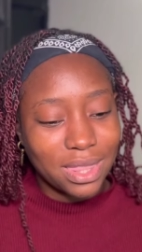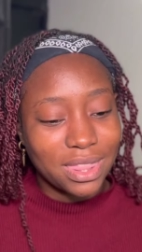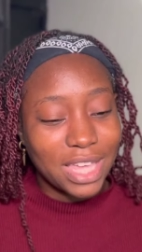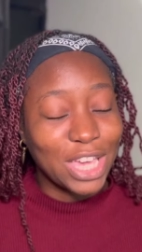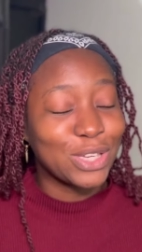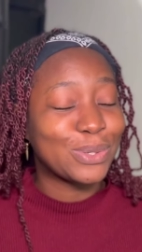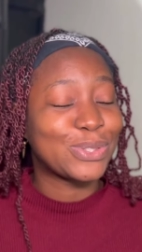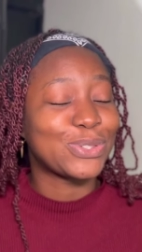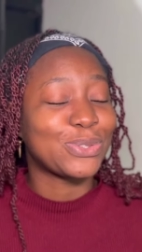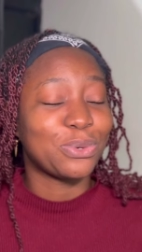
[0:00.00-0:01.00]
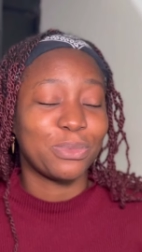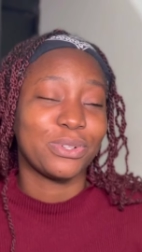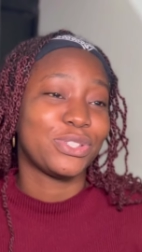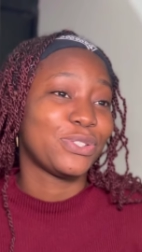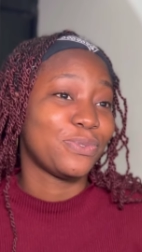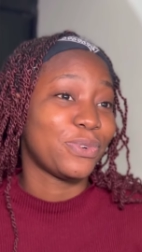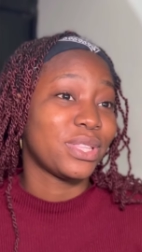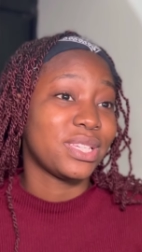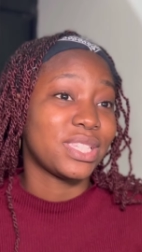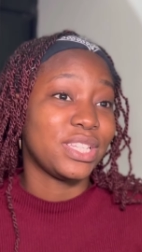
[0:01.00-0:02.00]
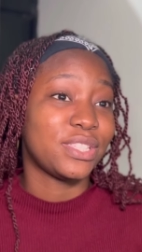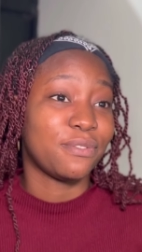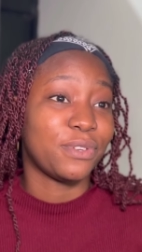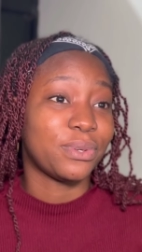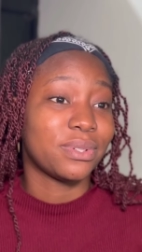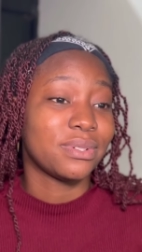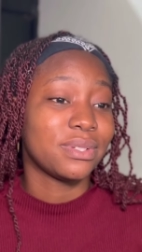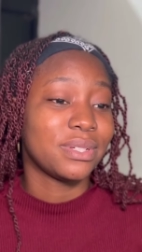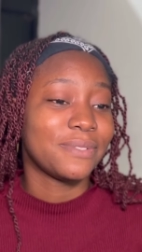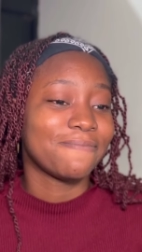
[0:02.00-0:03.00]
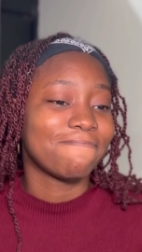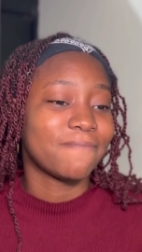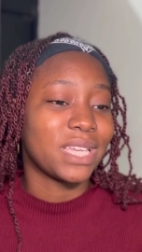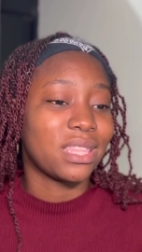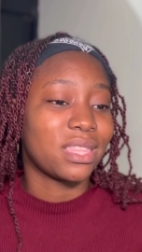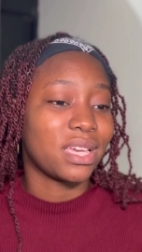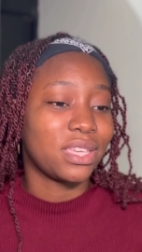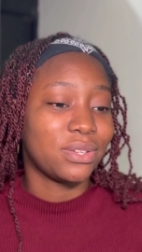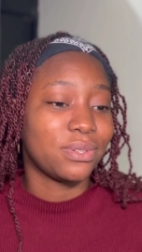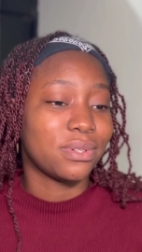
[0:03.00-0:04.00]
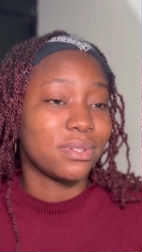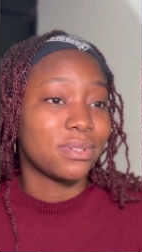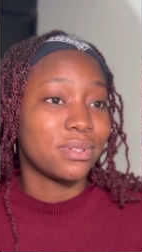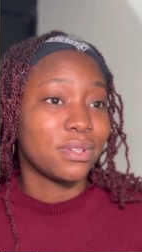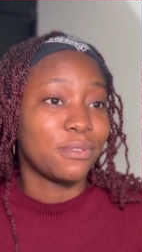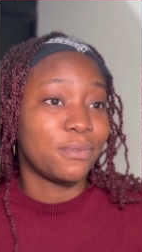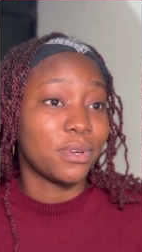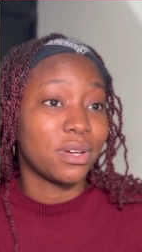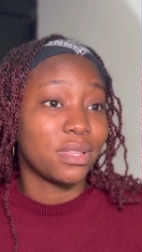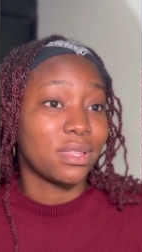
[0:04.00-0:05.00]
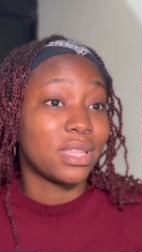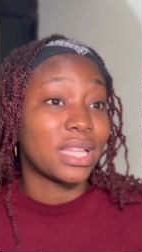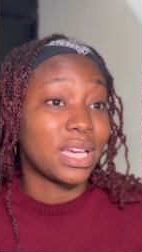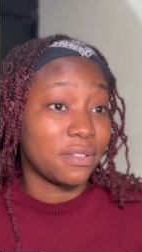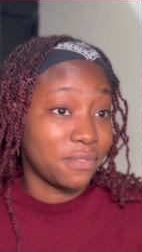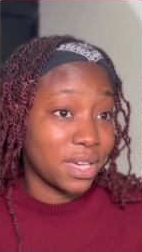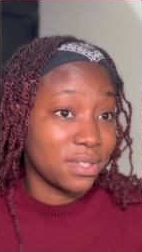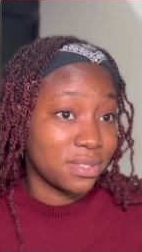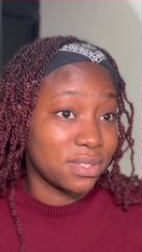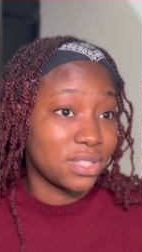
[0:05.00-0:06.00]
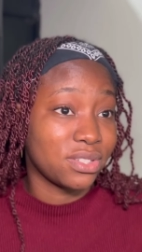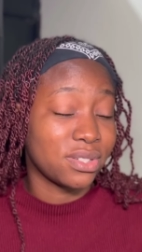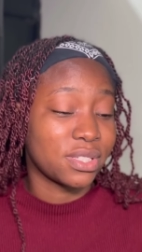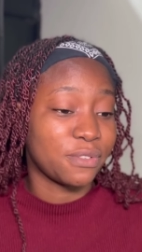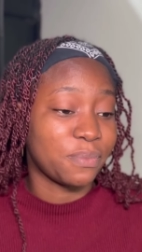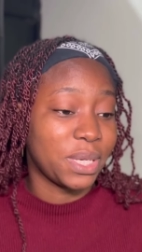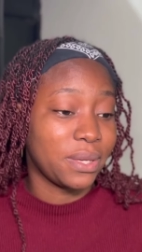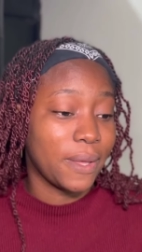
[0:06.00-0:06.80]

Thank you so much for this interview and thank you for that advice that you just gave me.